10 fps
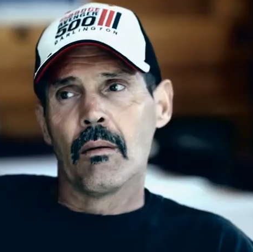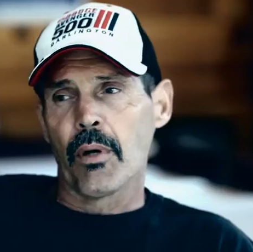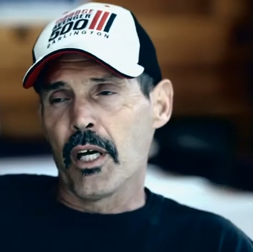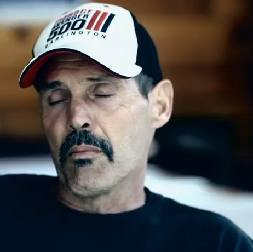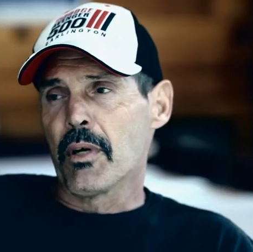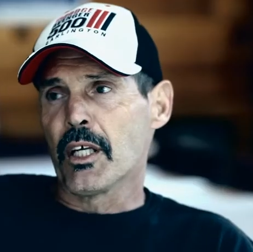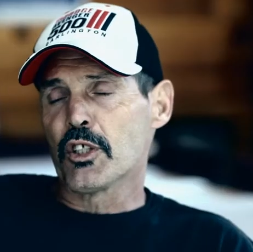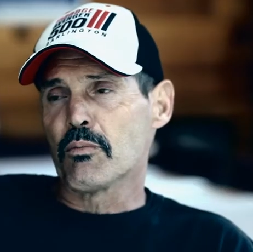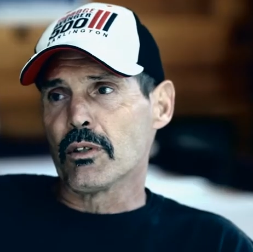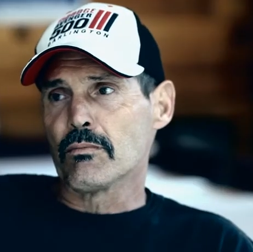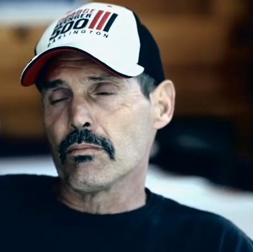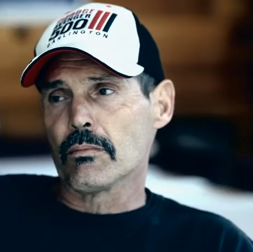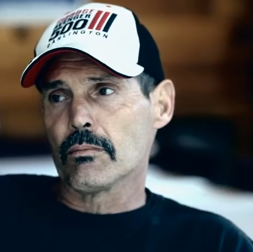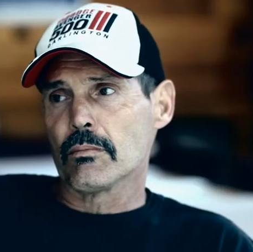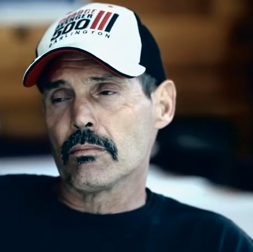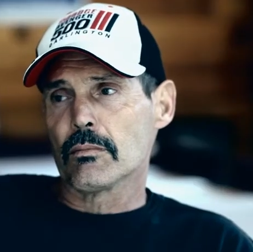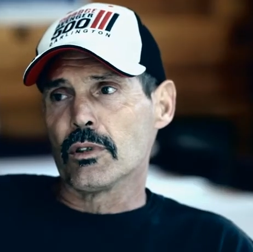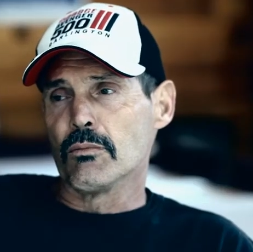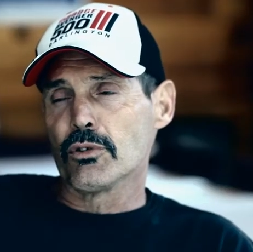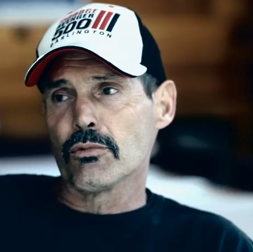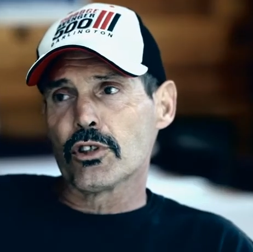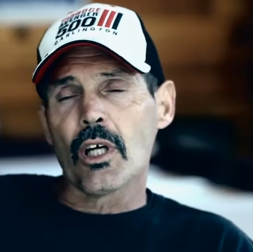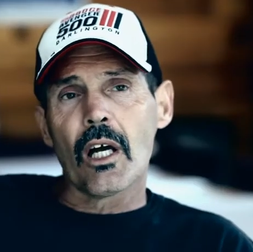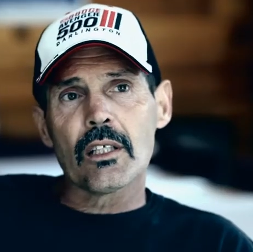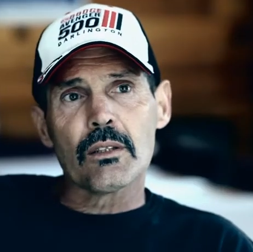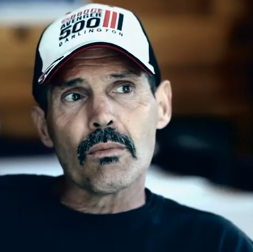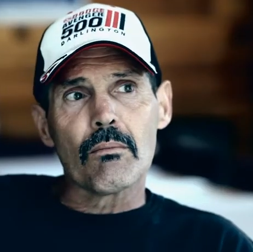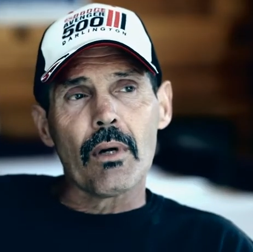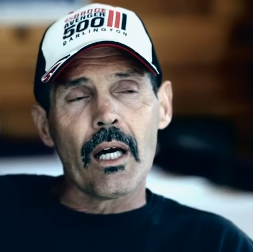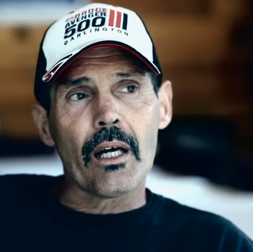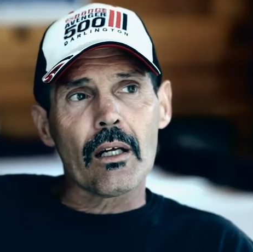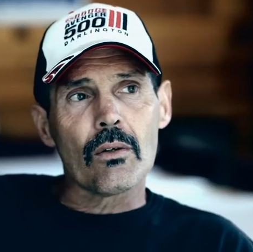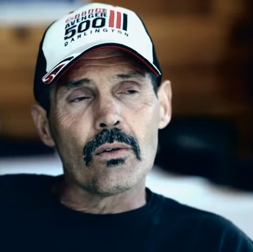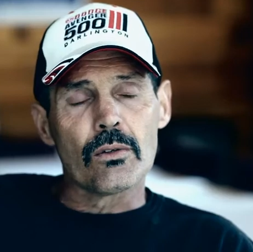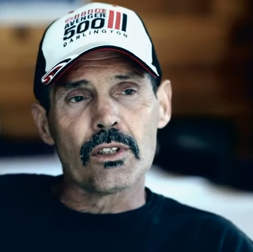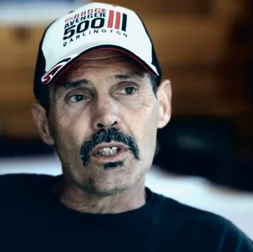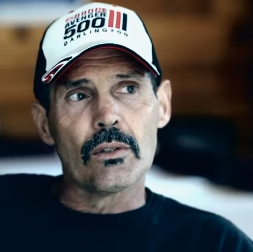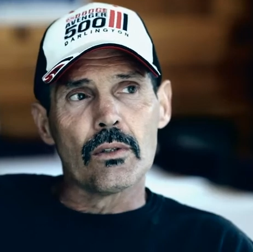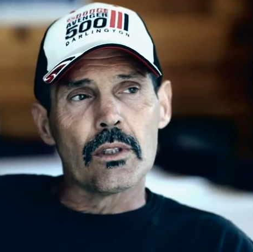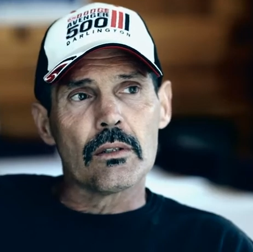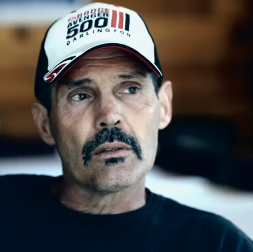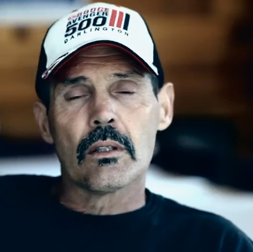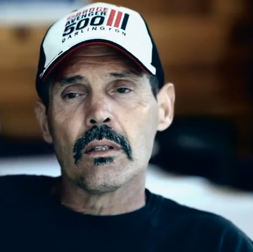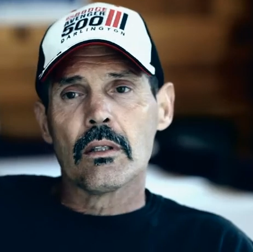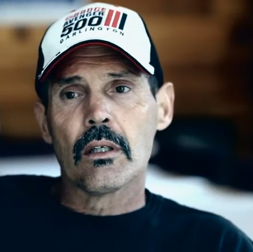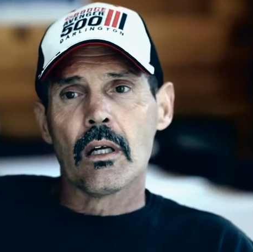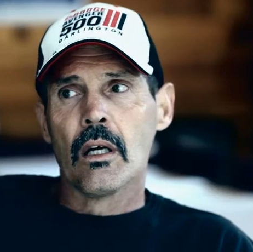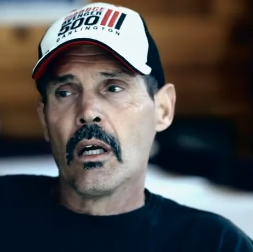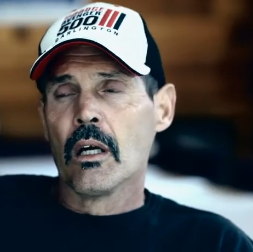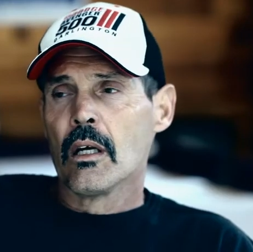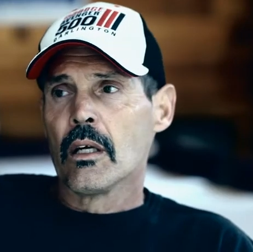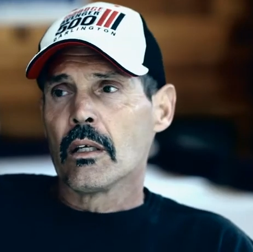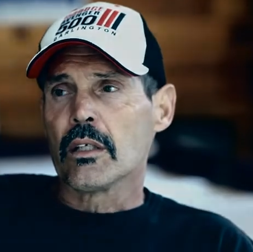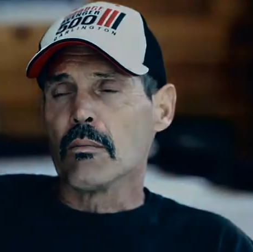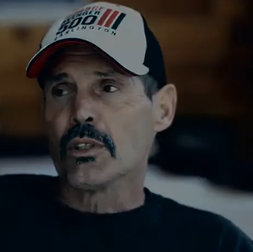Pain management, give me some shots in my back, cortisone, and give me